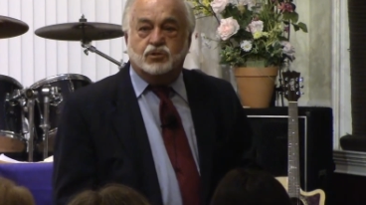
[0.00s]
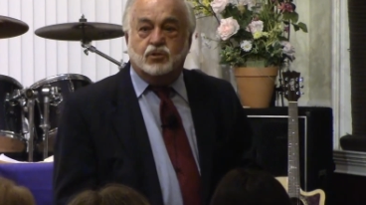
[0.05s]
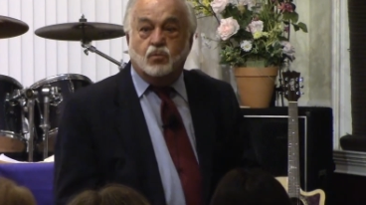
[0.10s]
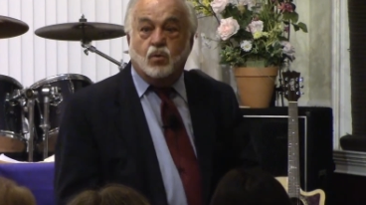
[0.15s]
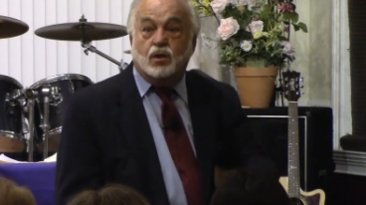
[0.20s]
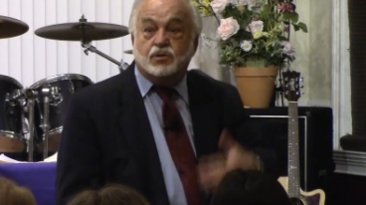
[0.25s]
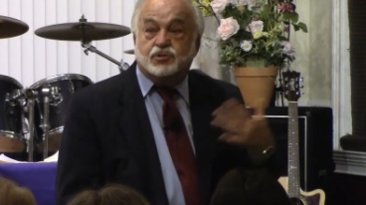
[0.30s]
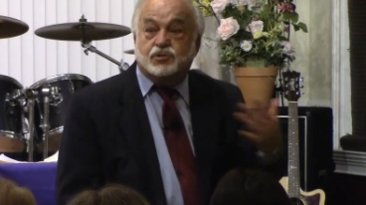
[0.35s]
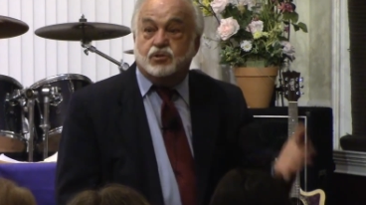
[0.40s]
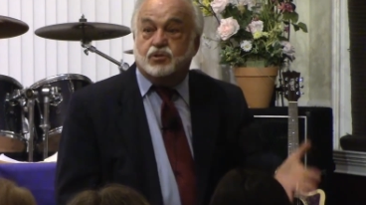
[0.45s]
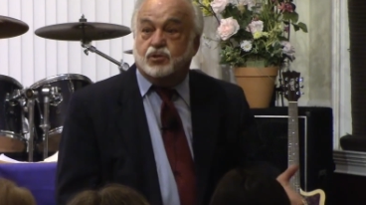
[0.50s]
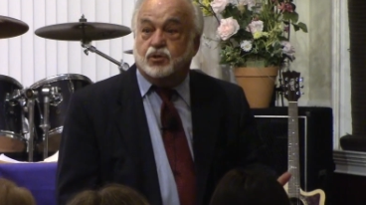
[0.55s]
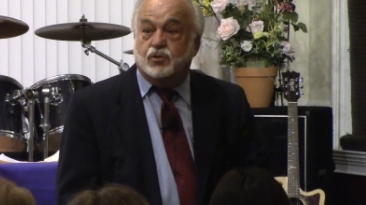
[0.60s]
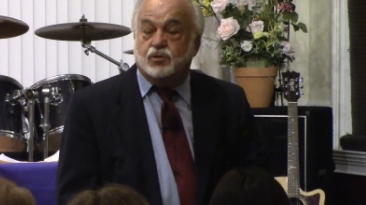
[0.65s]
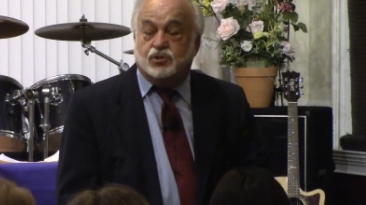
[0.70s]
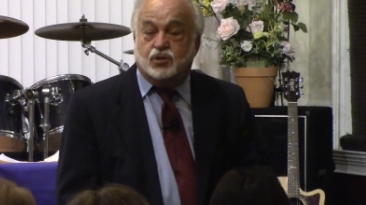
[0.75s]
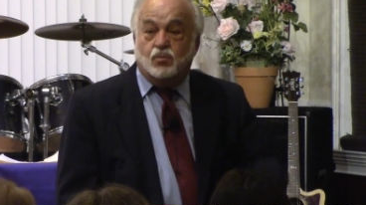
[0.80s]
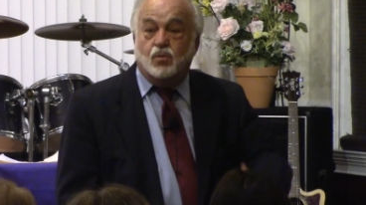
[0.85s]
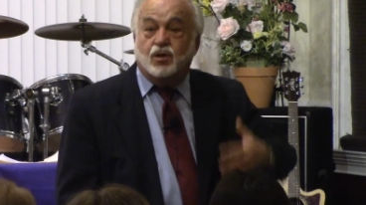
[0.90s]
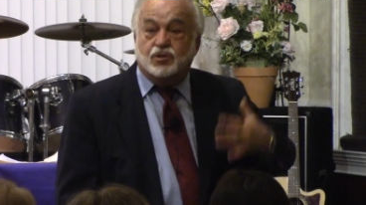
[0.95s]
She wants
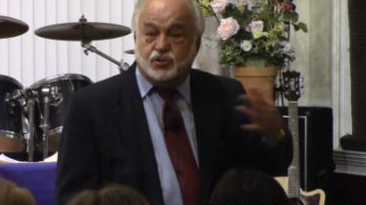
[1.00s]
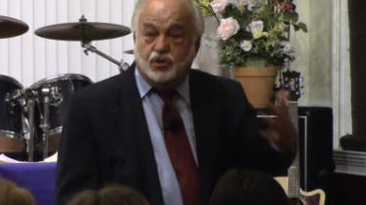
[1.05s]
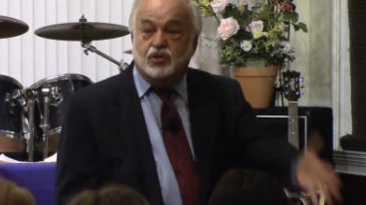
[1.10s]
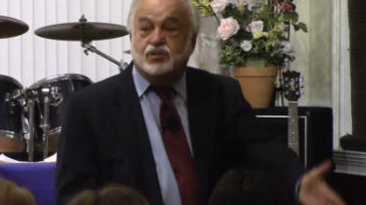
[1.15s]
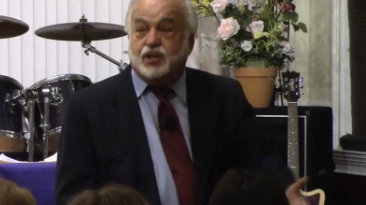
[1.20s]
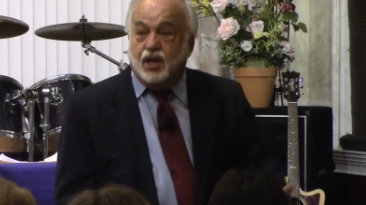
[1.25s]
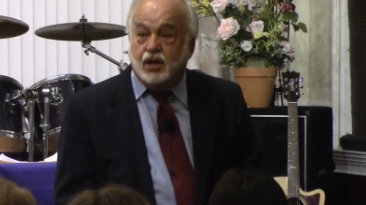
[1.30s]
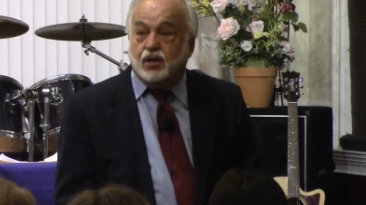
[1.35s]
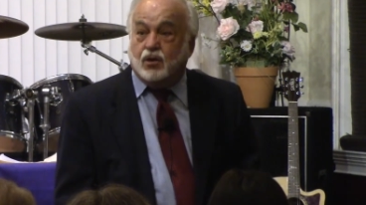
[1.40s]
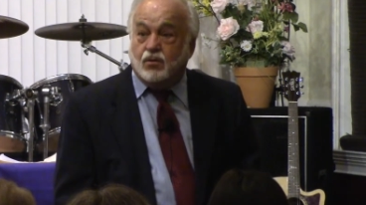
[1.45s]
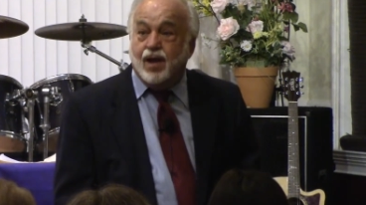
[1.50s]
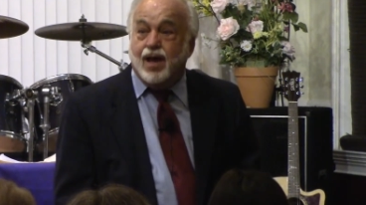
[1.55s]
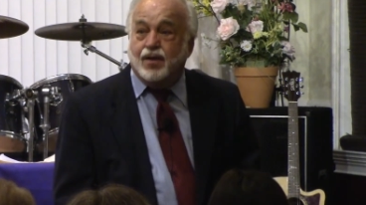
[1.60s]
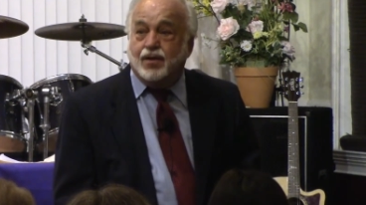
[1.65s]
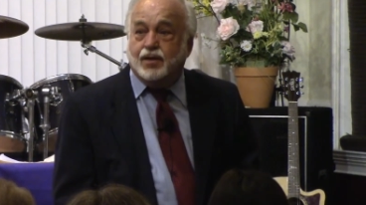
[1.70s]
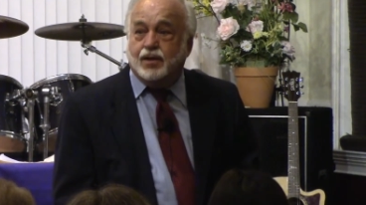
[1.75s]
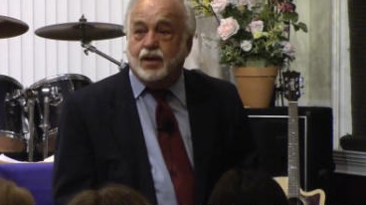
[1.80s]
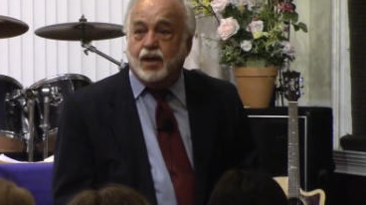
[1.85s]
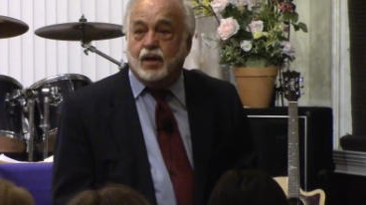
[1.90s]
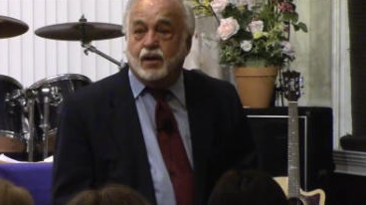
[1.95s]
to, she wants to take her
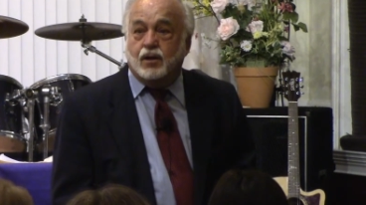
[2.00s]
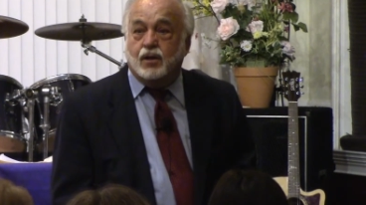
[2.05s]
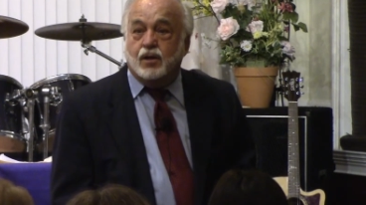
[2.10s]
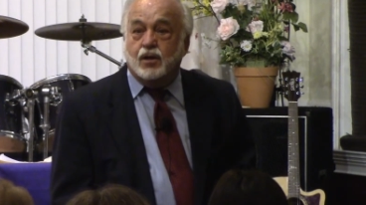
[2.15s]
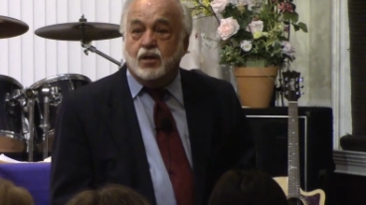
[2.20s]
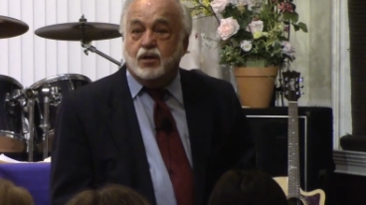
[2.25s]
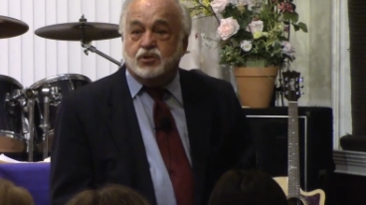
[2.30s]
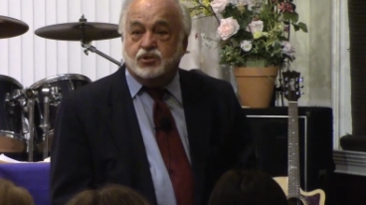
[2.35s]
out again.